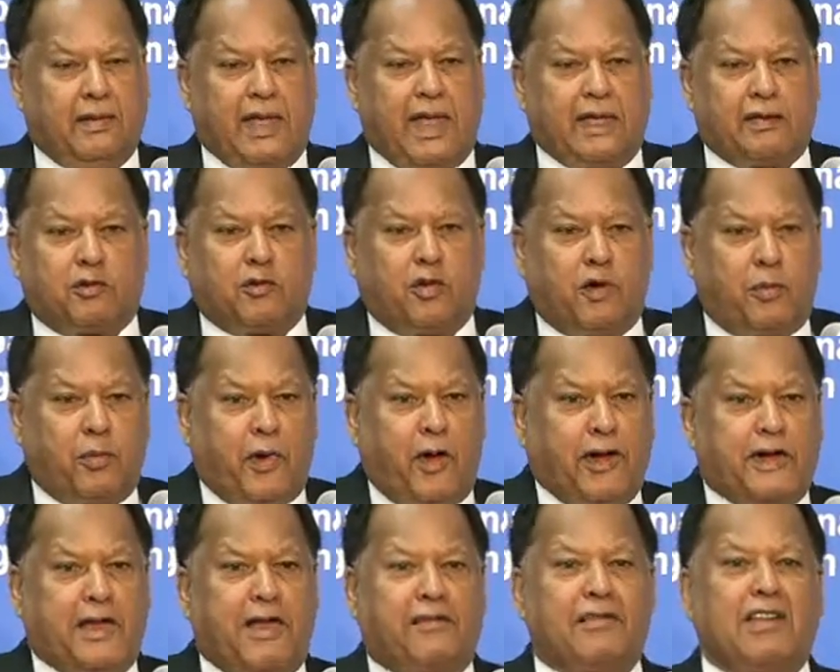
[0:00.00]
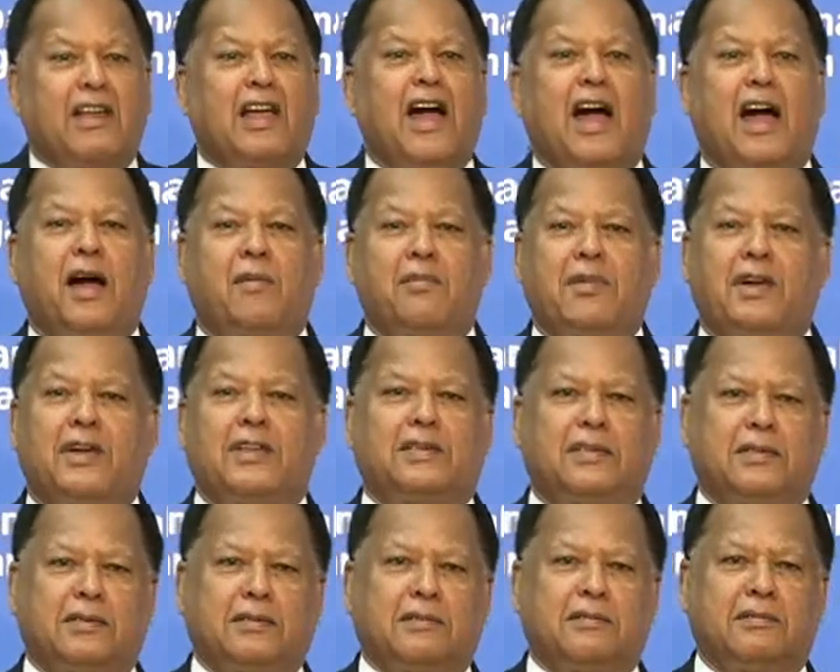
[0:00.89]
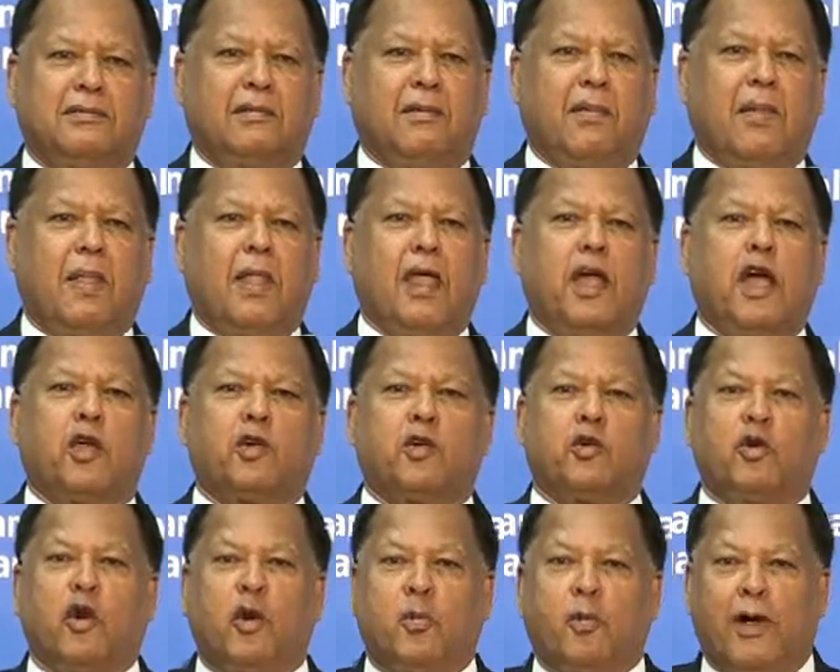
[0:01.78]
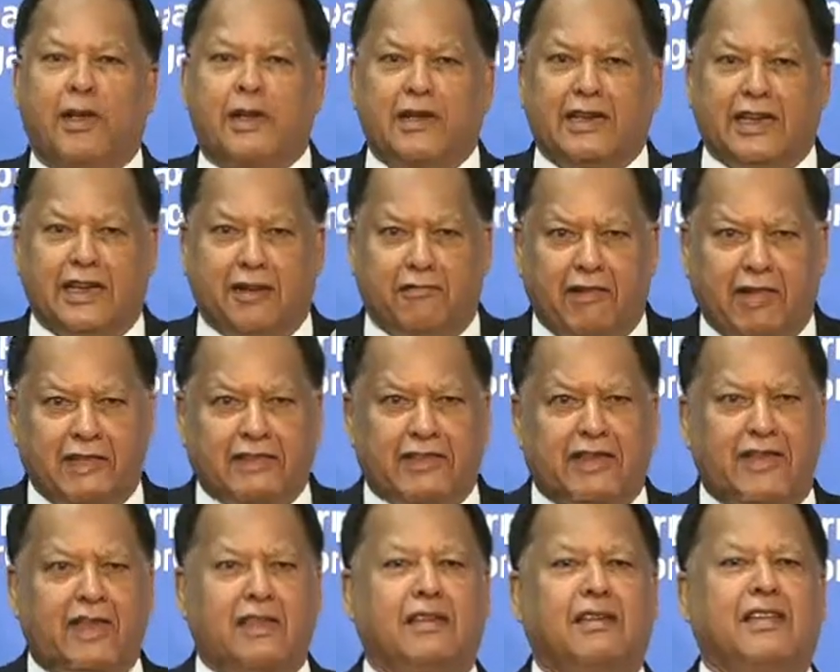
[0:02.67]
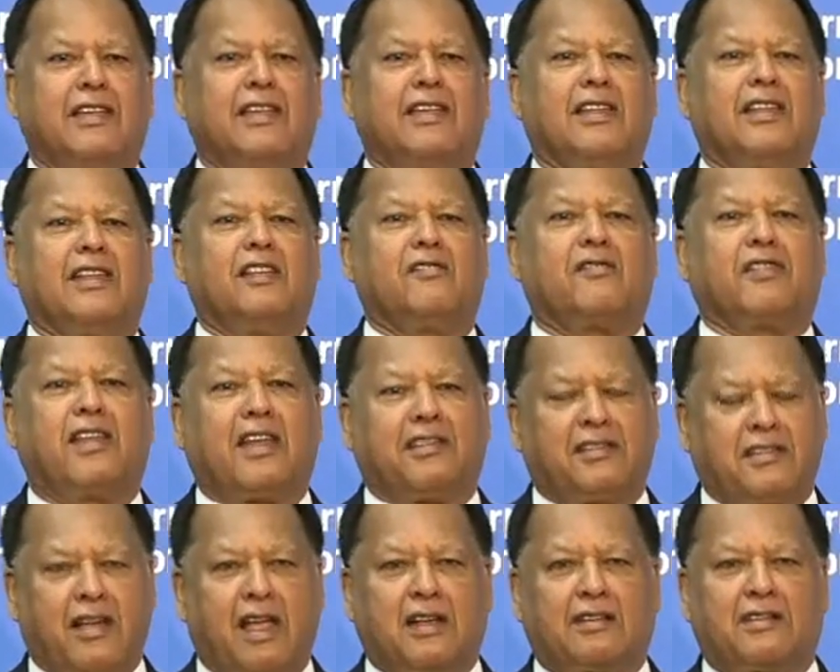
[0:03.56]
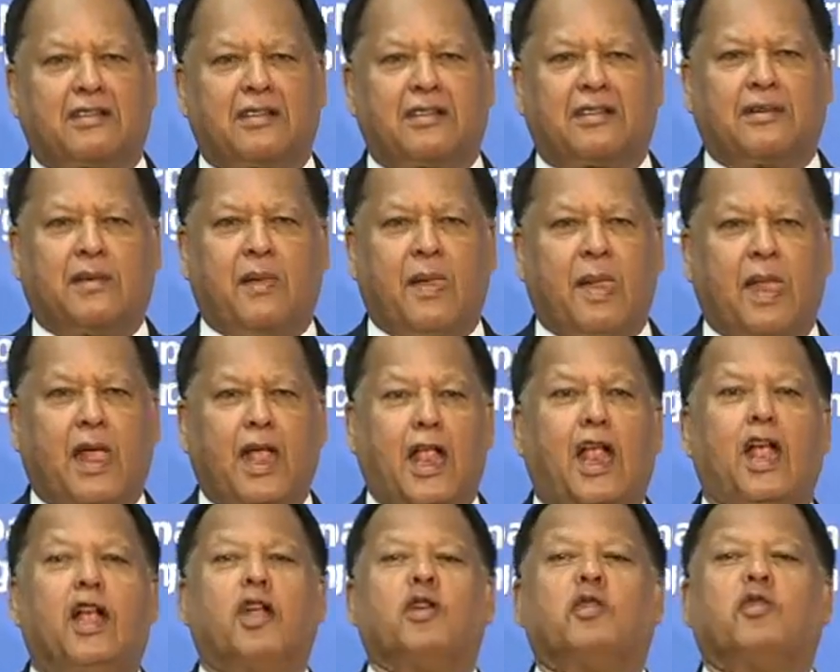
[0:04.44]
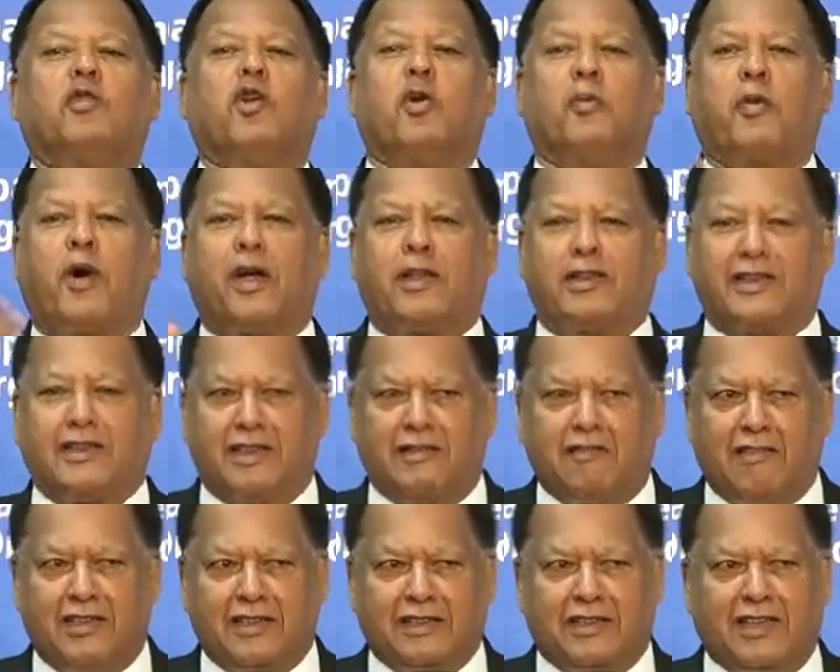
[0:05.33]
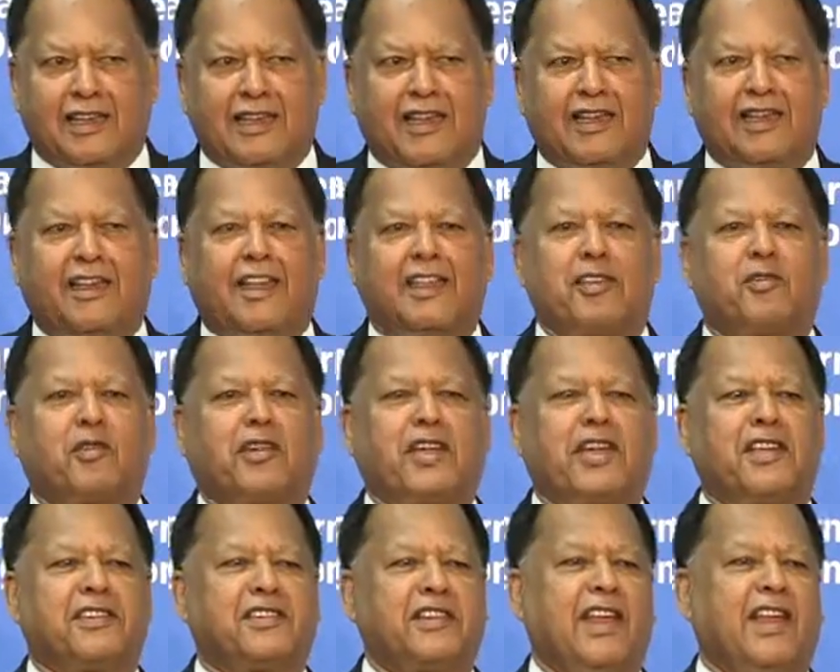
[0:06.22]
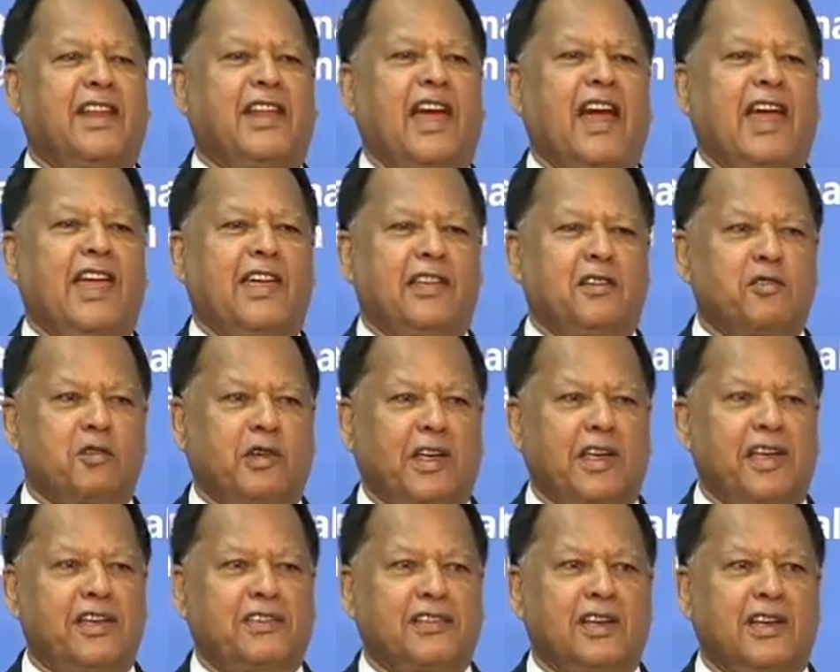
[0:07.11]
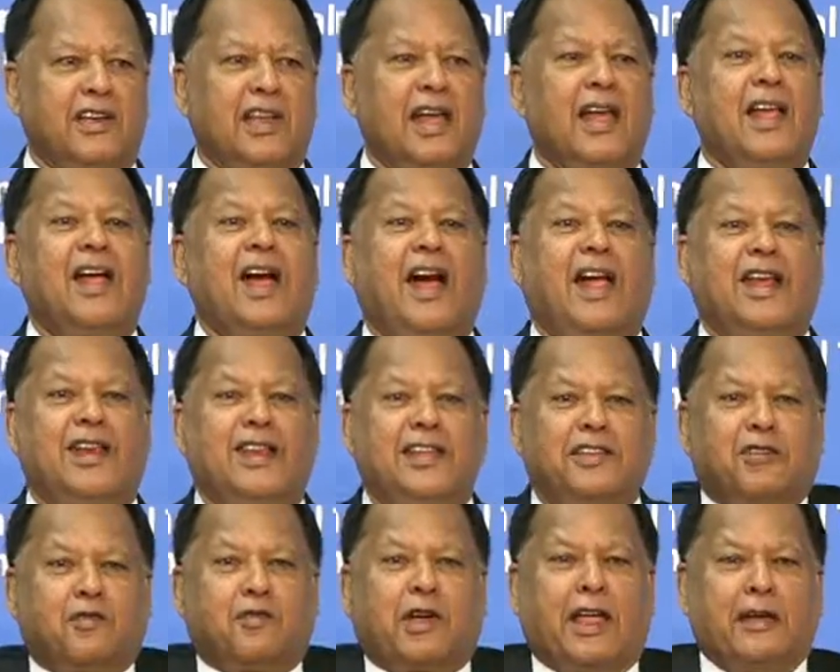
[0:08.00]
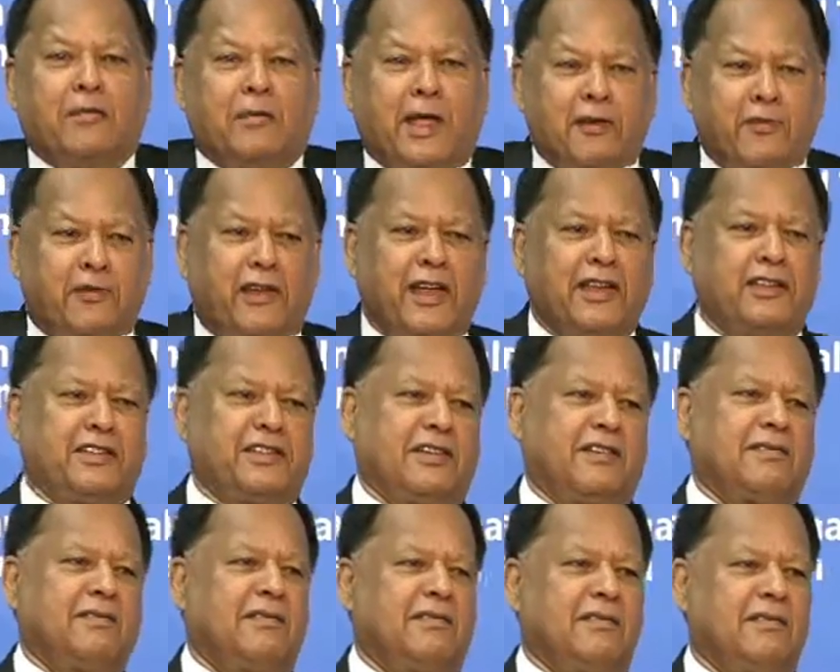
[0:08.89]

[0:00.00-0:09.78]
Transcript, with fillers: There is no point having harbors, no point investing in infrastructure no point investing in education and higher education unless you can manufacture.